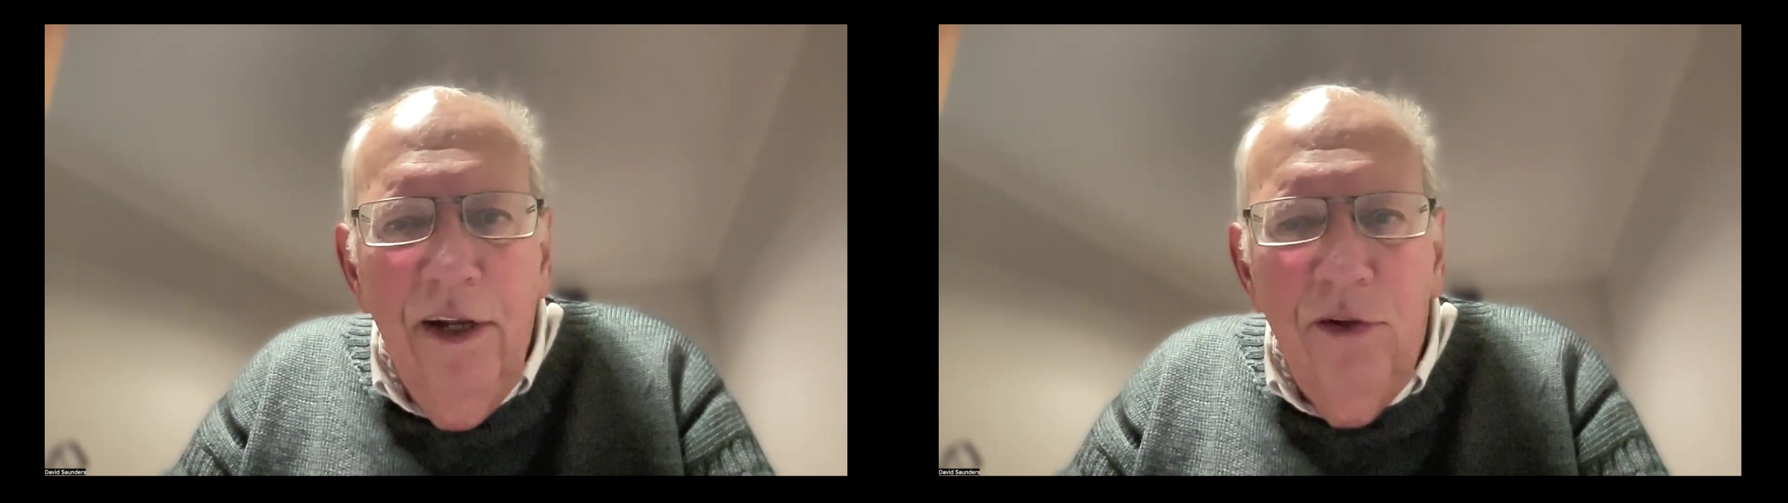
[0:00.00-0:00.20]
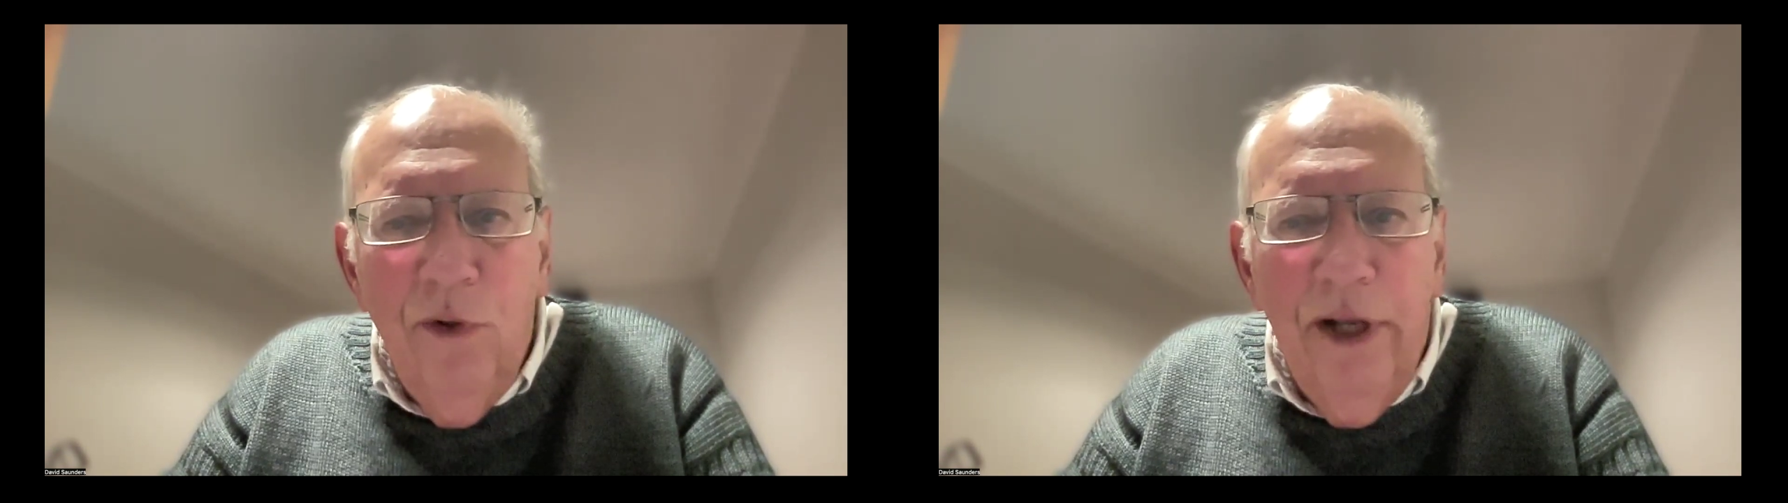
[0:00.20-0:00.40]

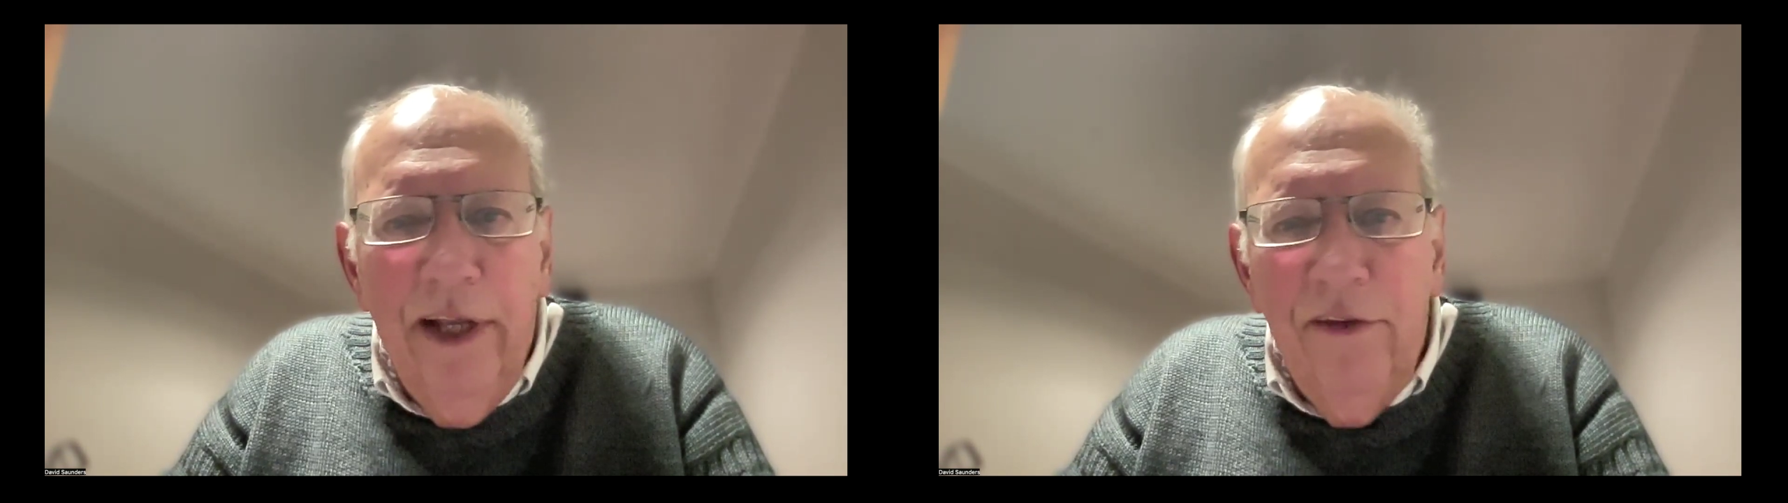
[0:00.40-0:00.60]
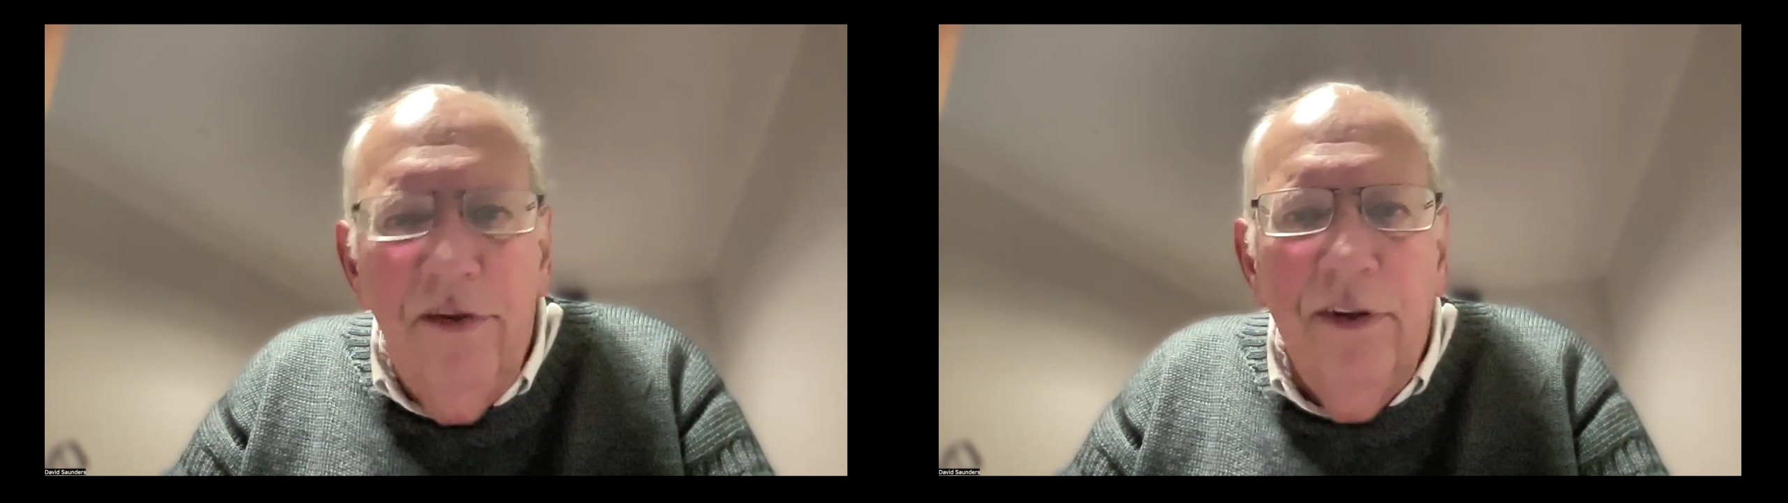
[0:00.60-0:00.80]

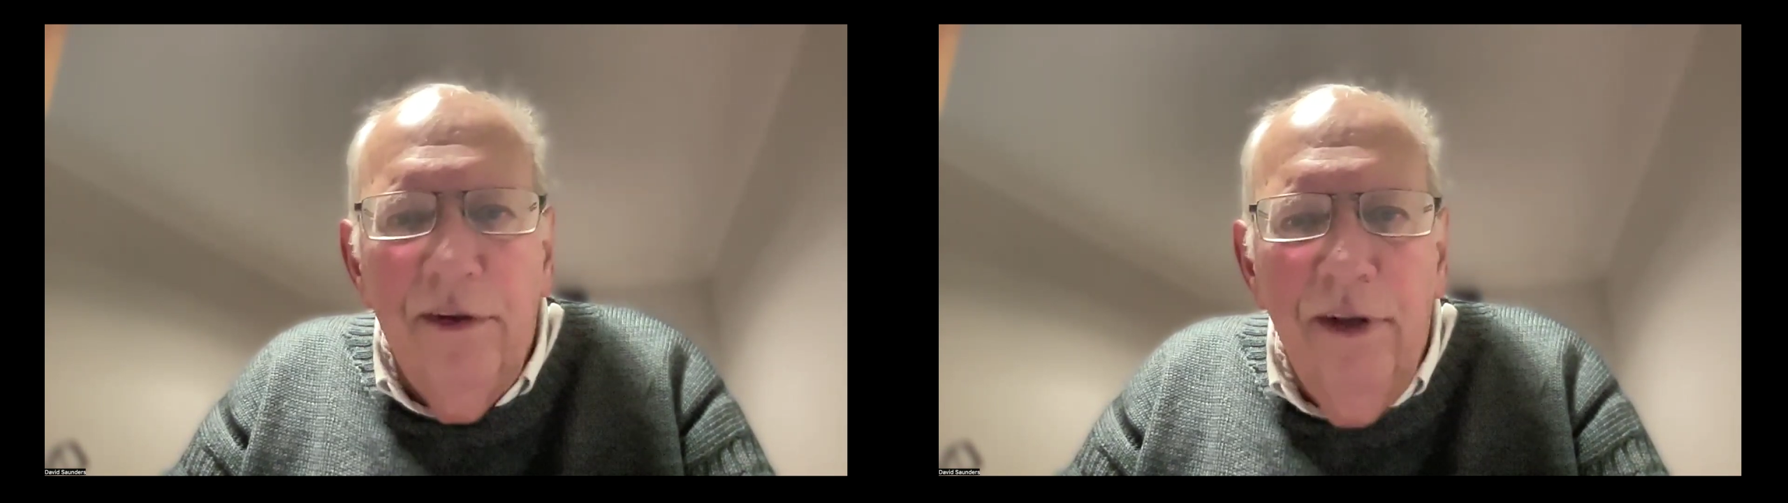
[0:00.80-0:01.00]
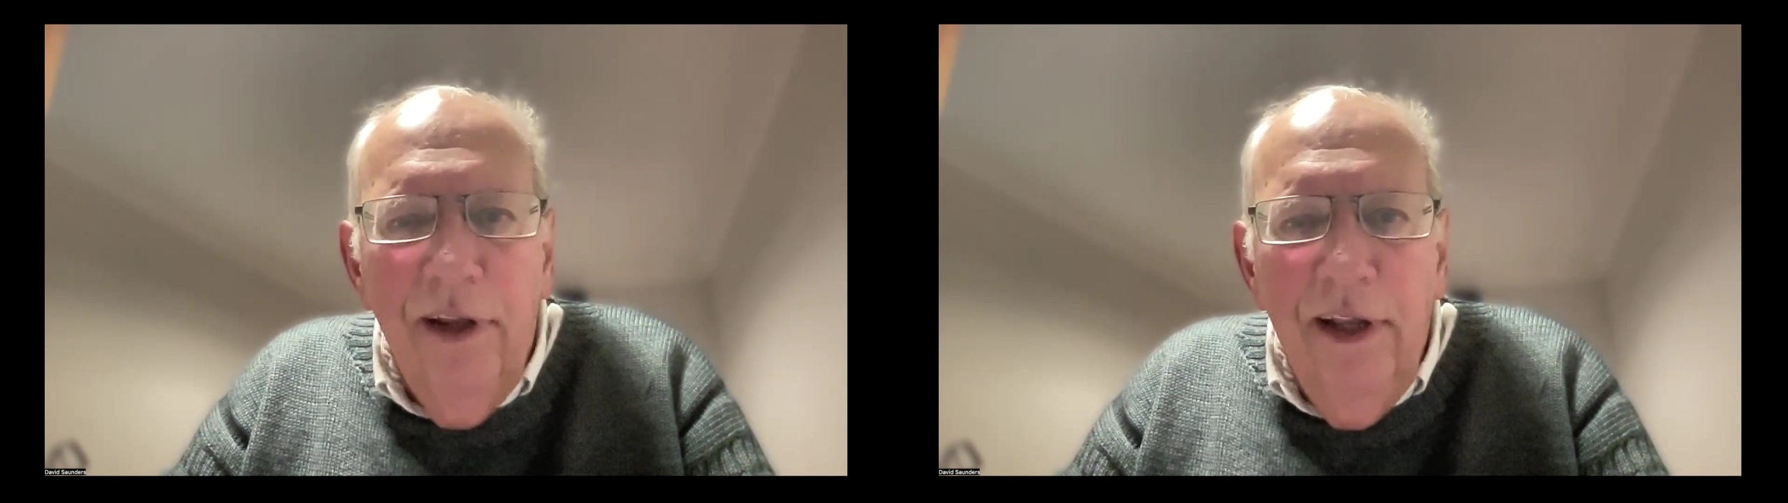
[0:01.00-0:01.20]
talking
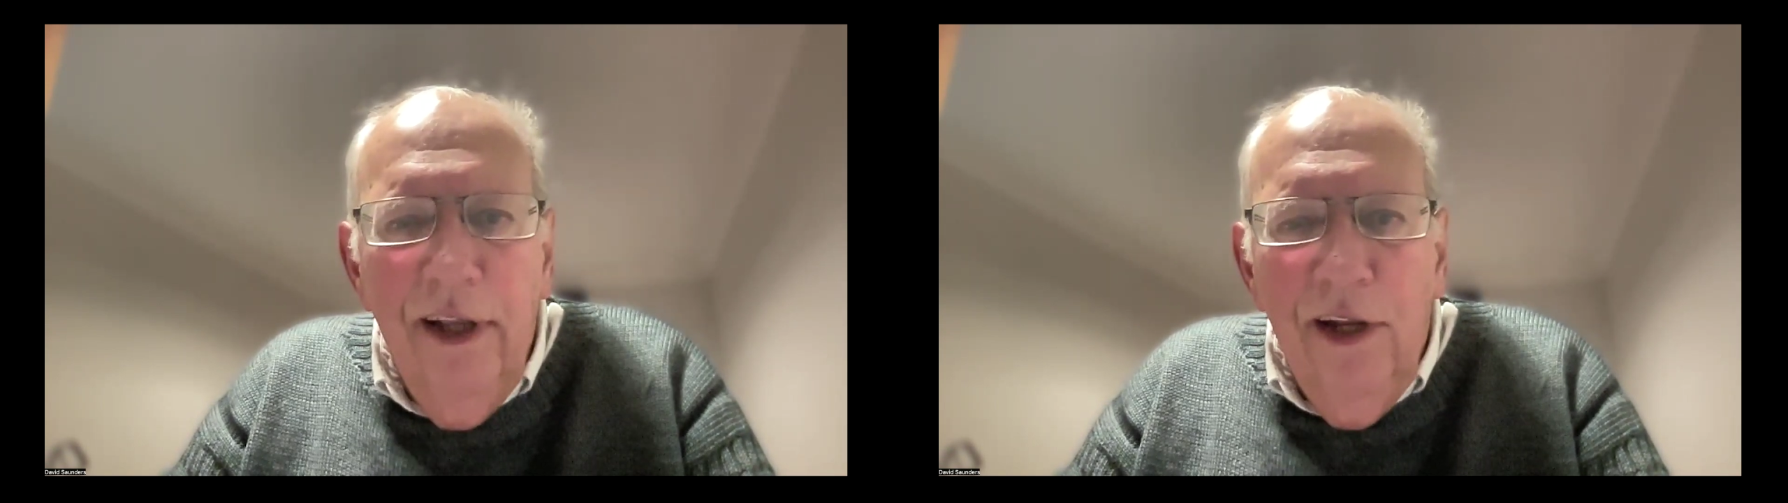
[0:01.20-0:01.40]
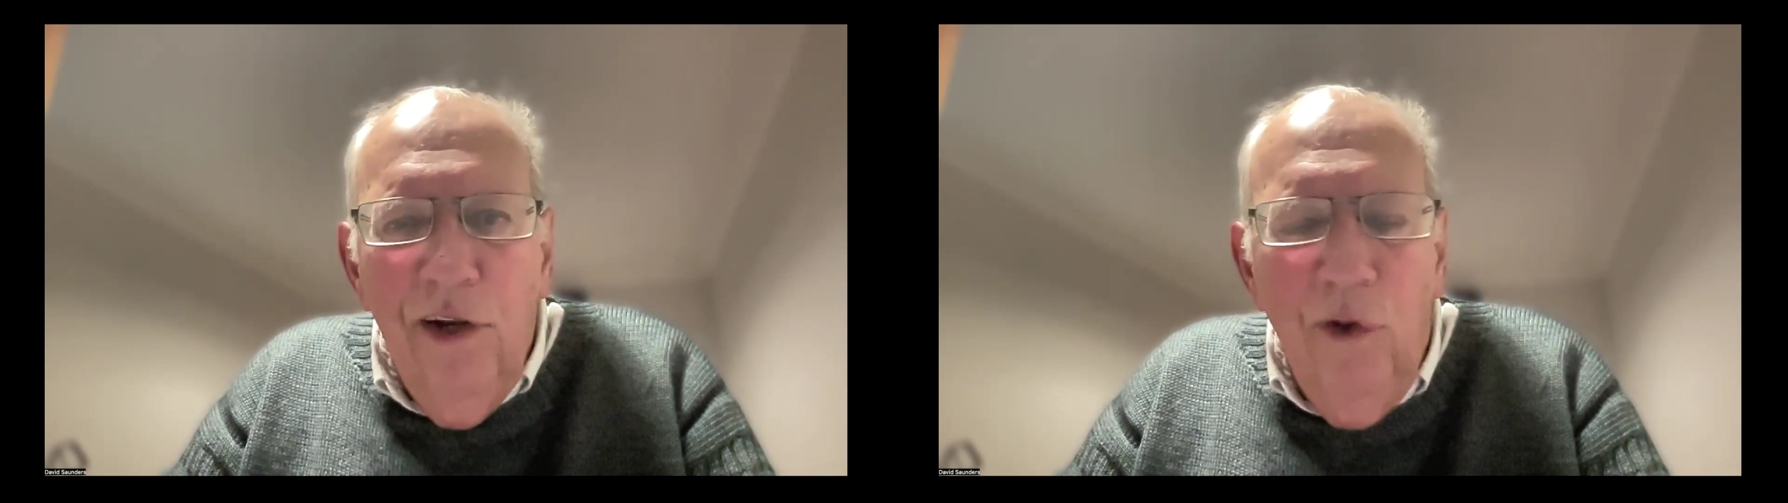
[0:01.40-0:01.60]
to
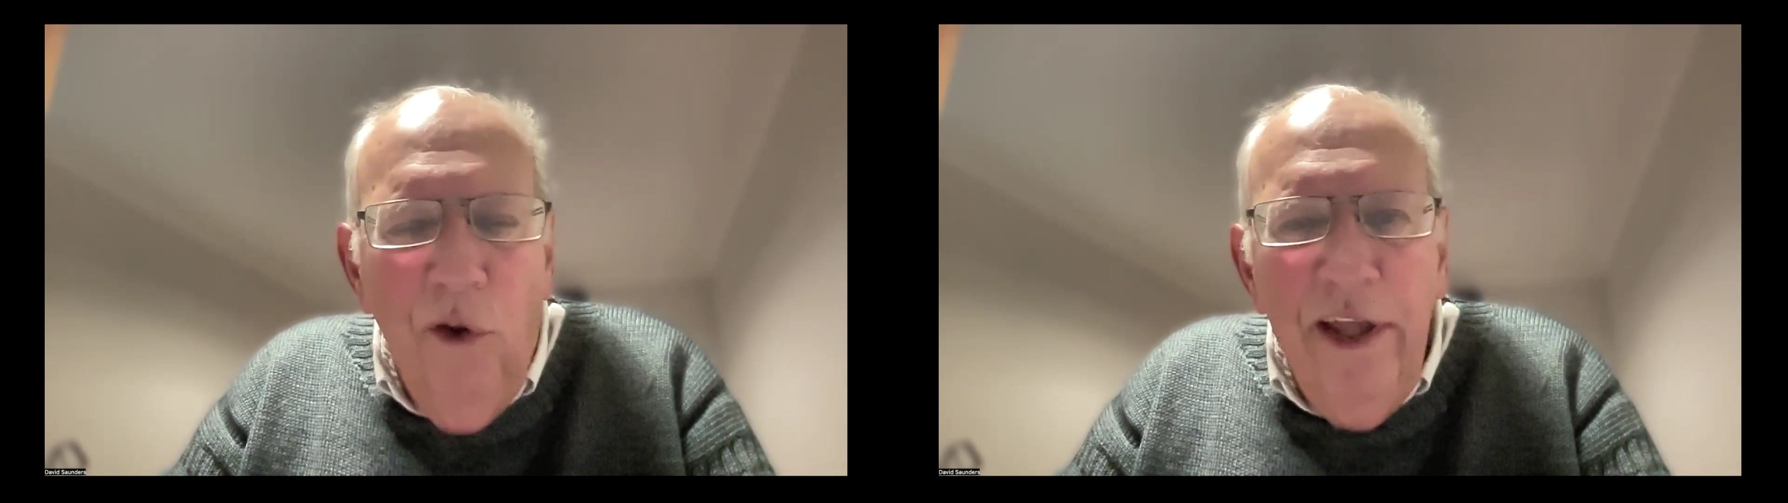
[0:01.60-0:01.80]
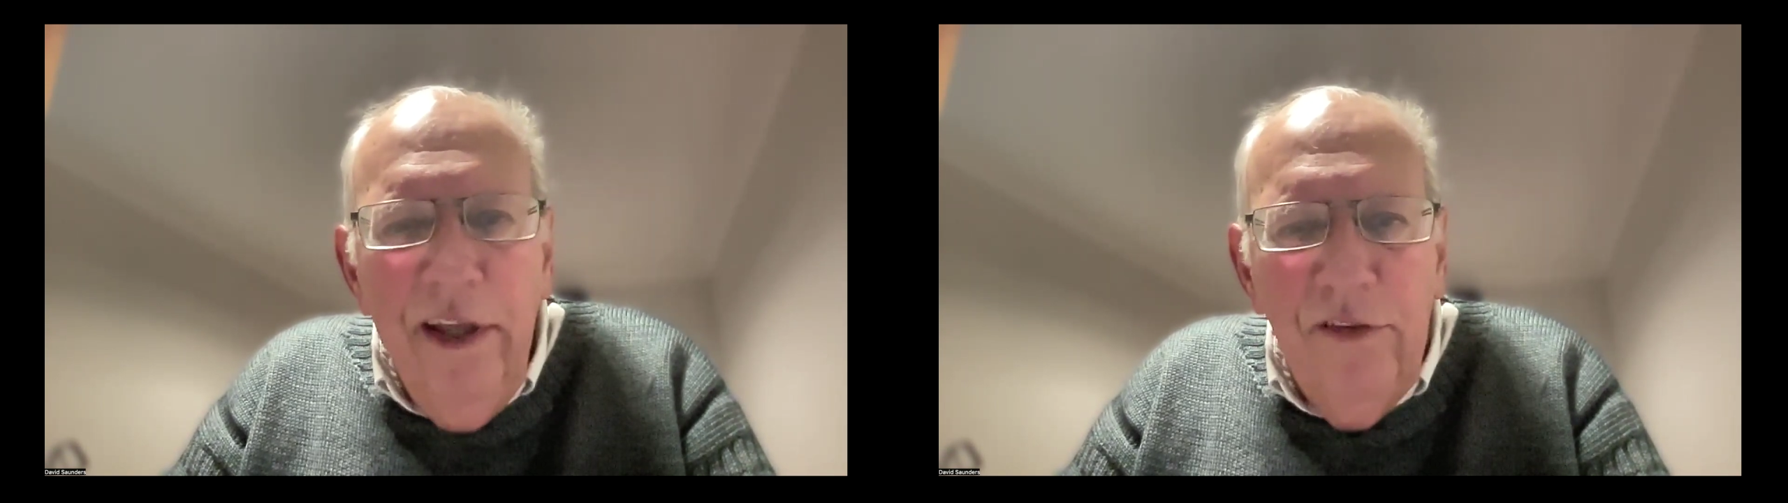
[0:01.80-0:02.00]

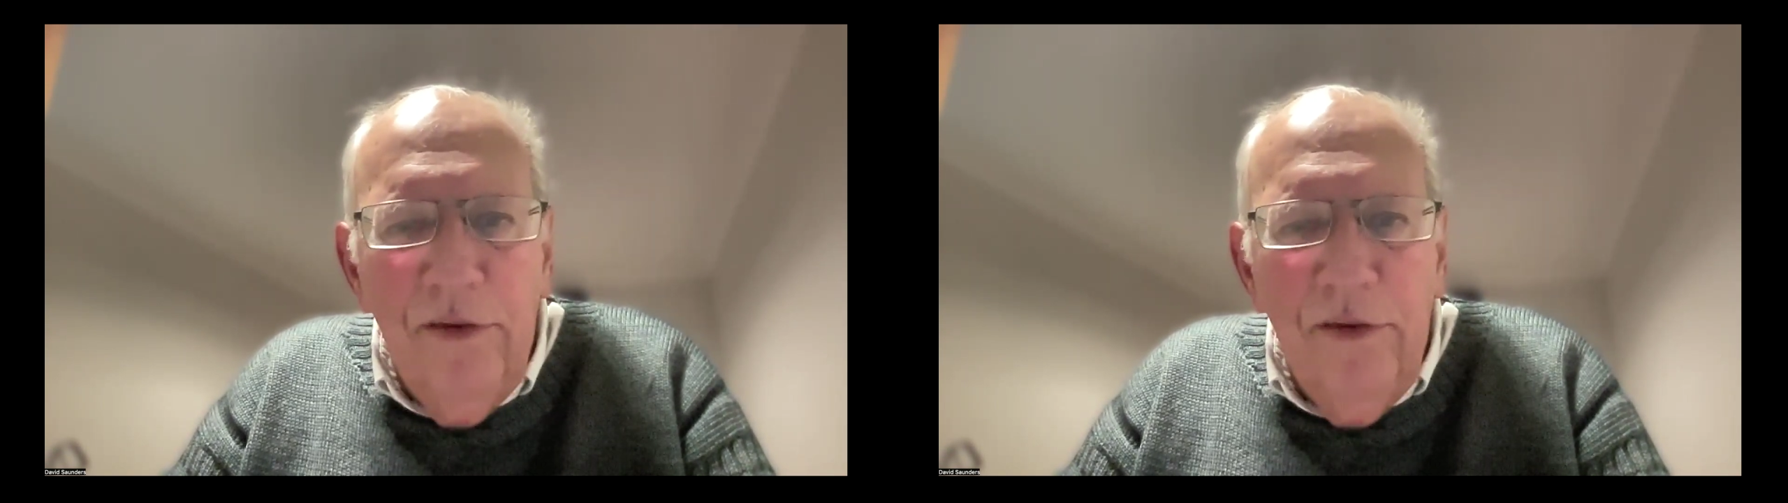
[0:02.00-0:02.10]
lawyers